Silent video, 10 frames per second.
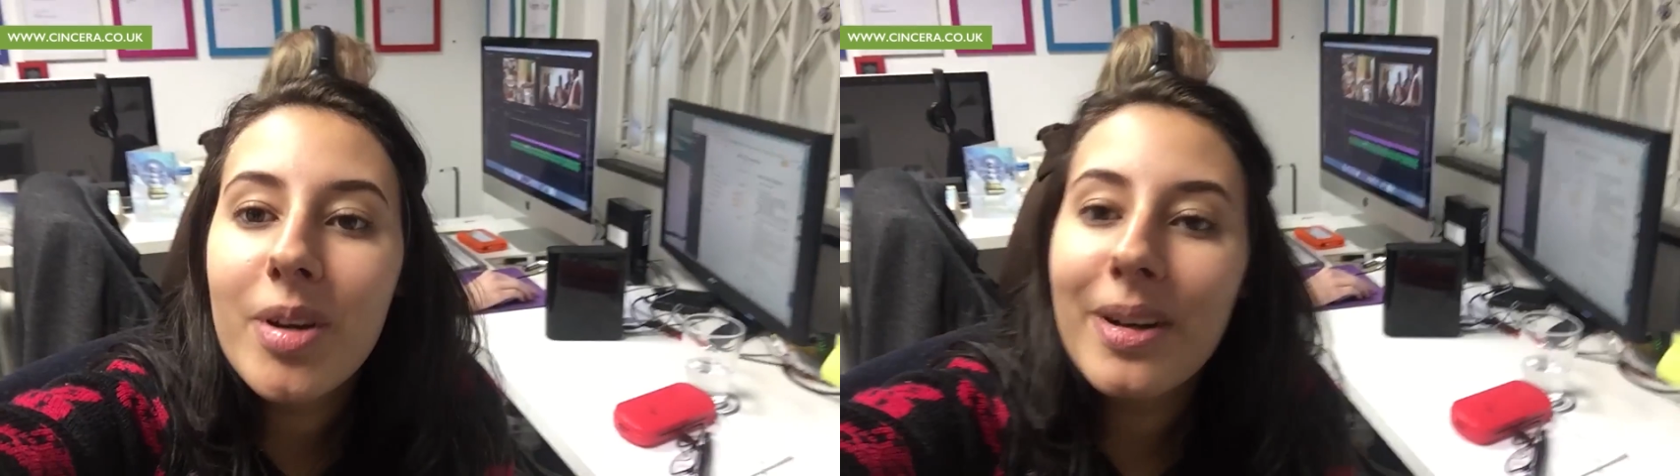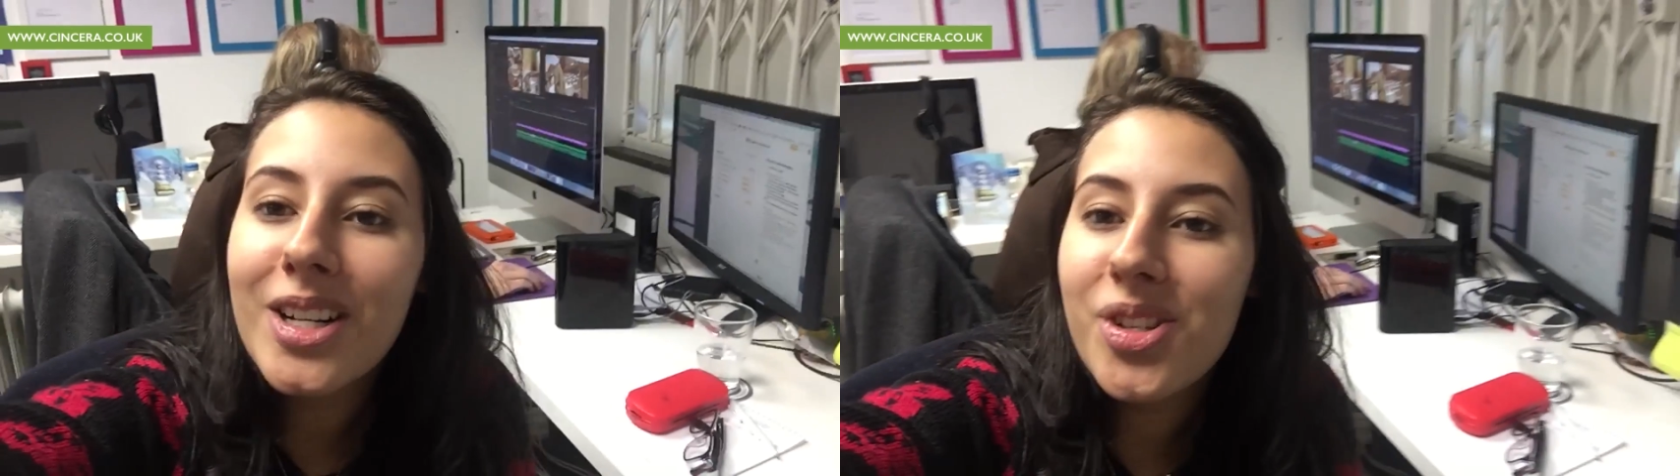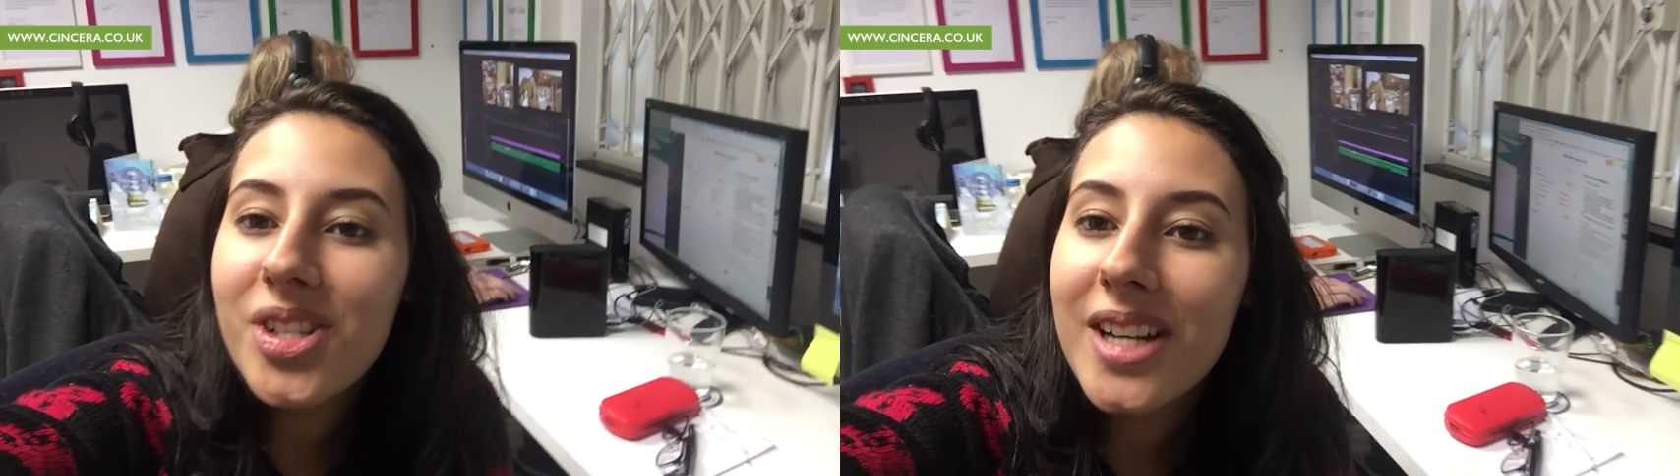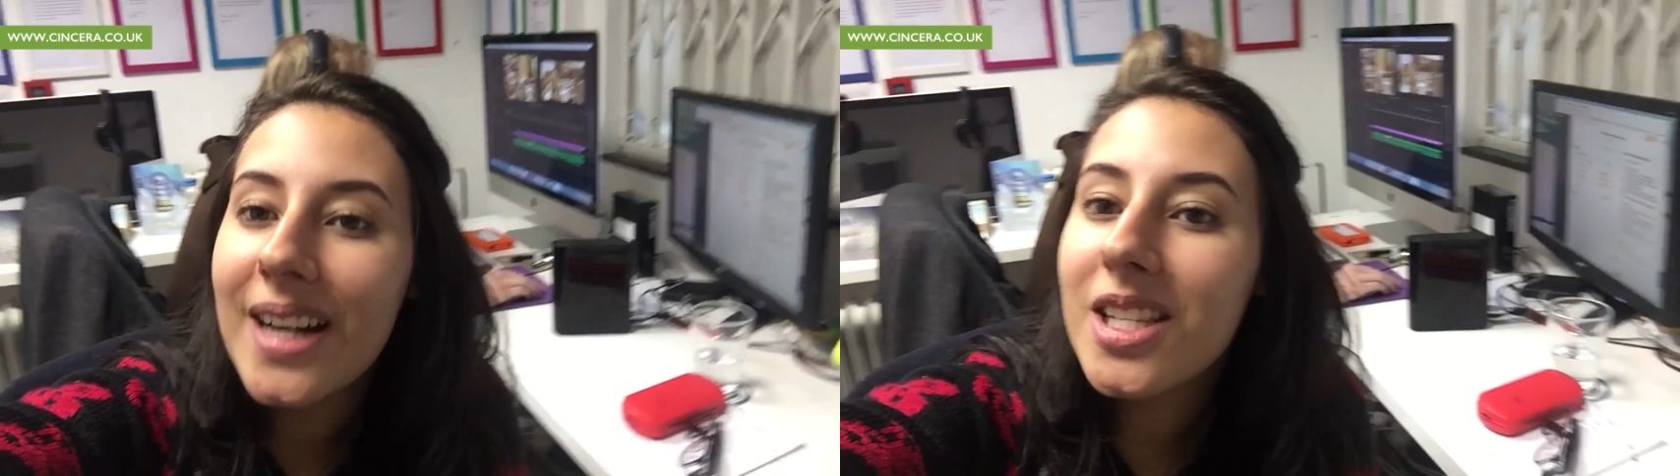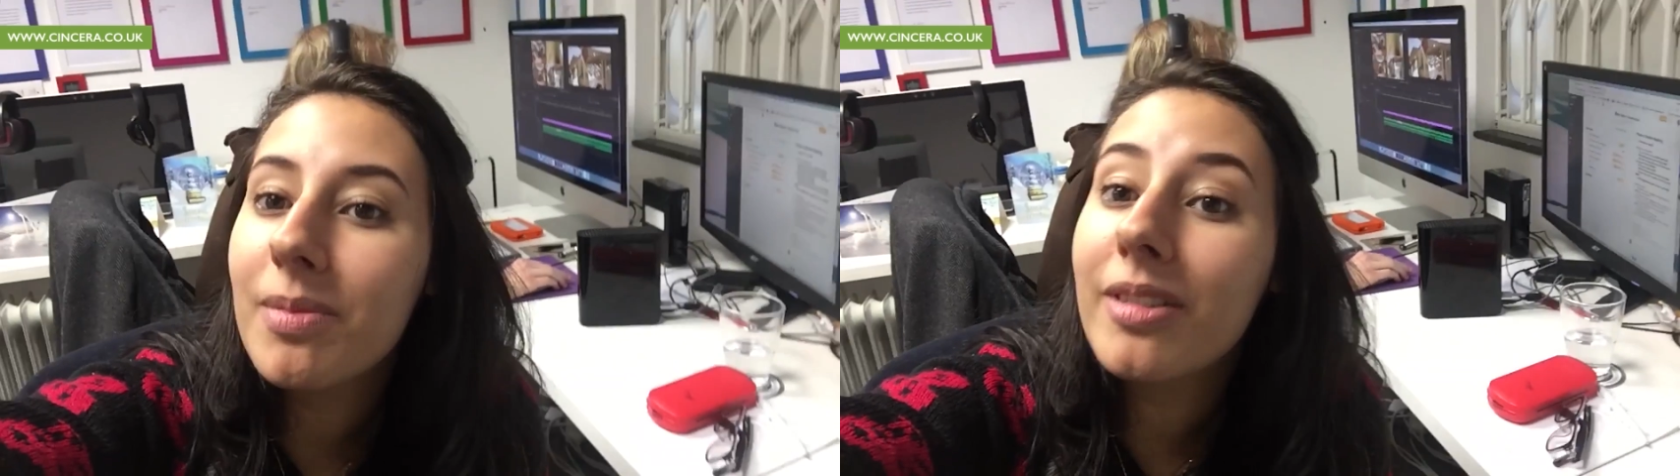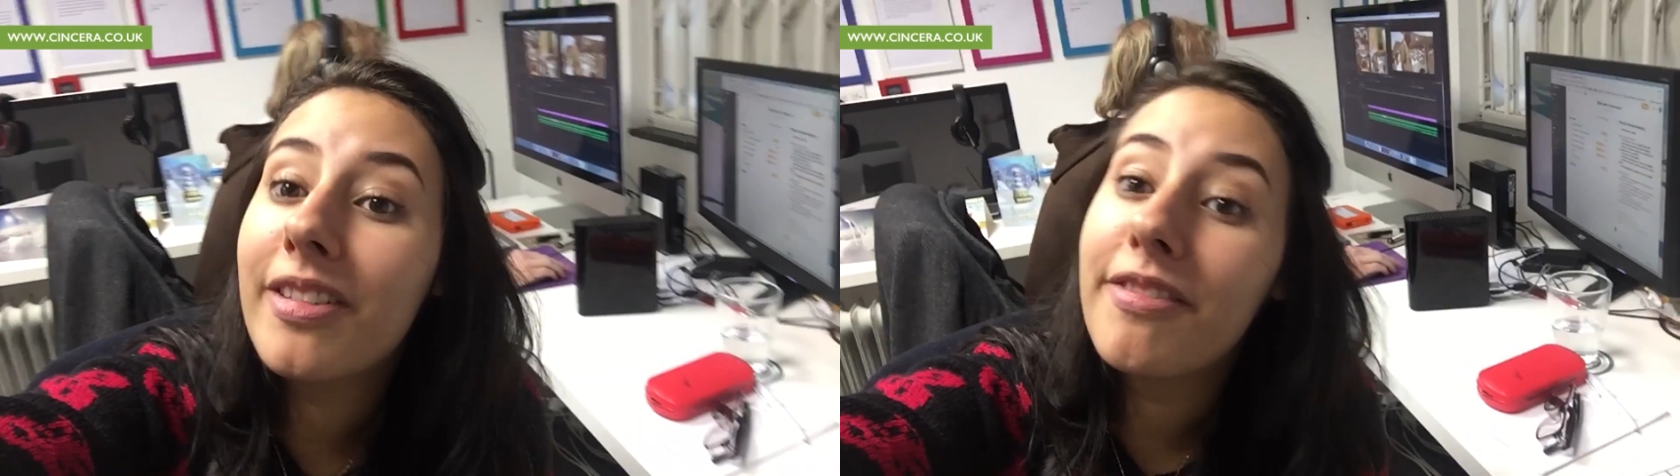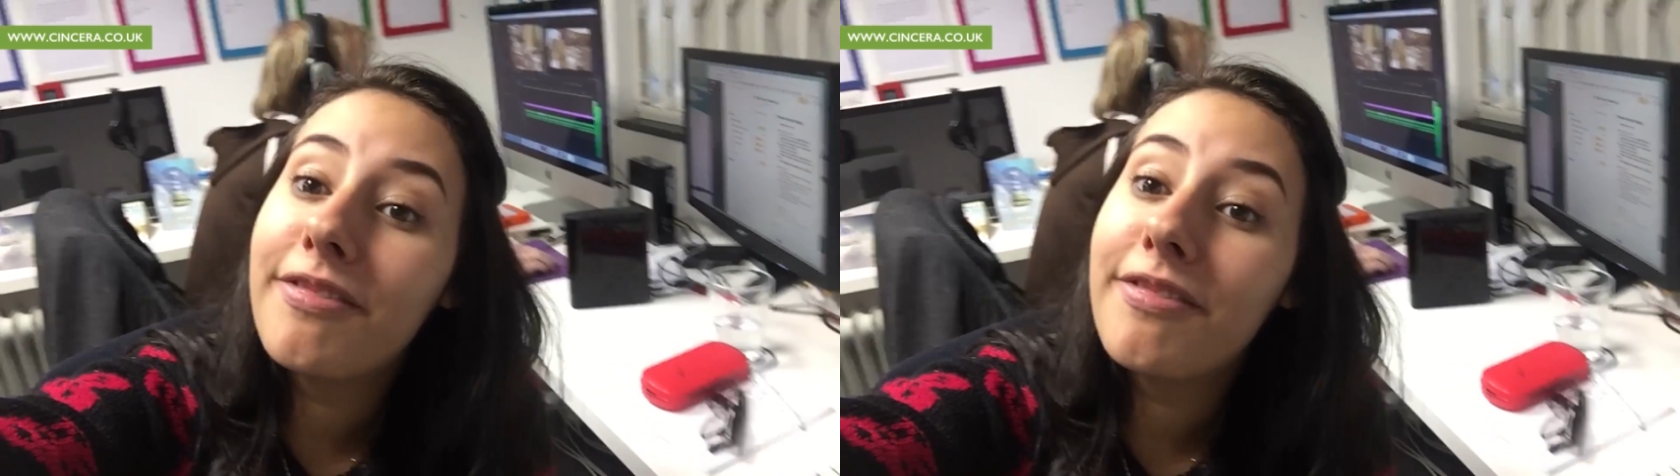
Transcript: We wanted to share some of our